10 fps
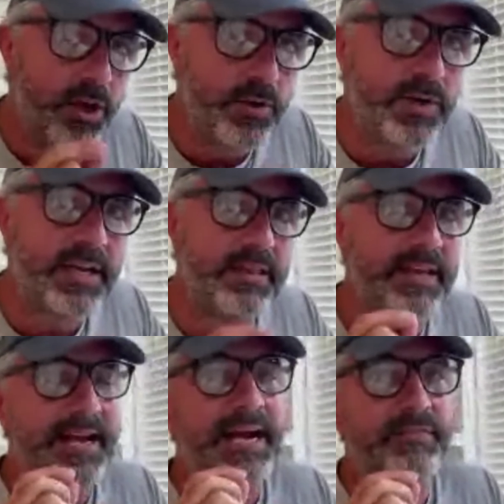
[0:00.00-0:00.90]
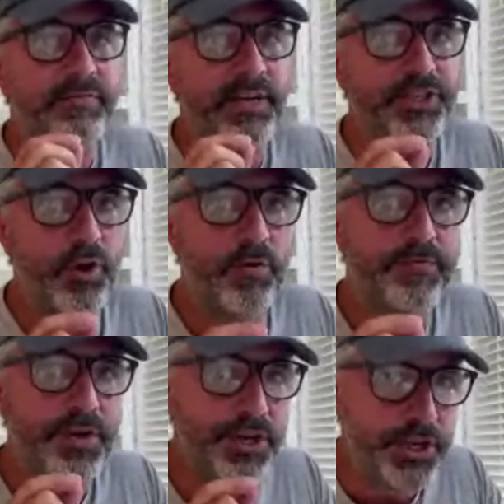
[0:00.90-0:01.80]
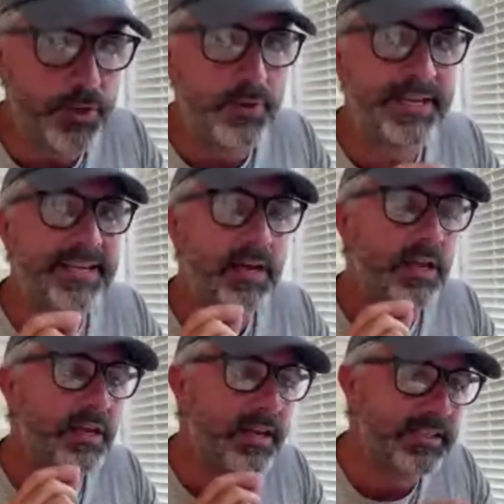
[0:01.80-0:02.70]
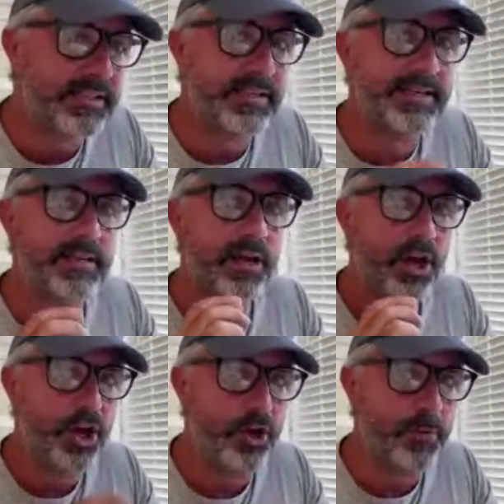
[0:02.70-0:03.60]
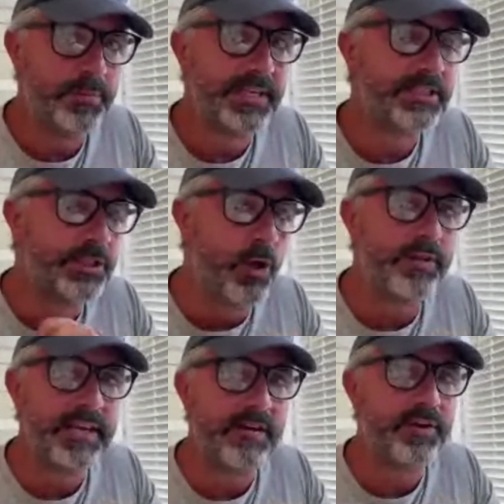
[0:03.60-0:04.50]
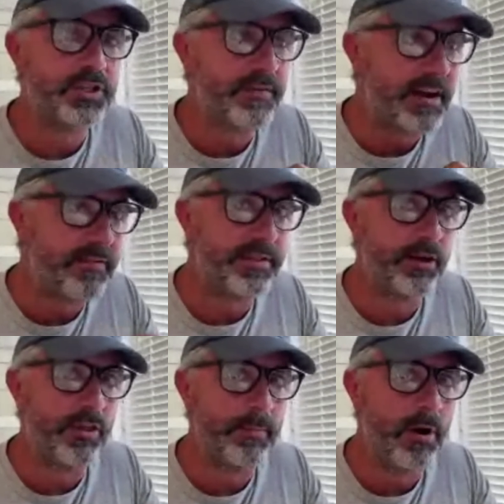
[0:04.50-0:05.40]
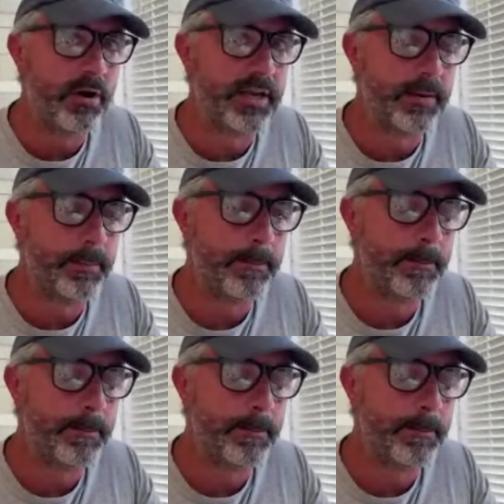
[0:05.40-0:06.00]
only the average of newly listed homes. It's not the average of everything on the market.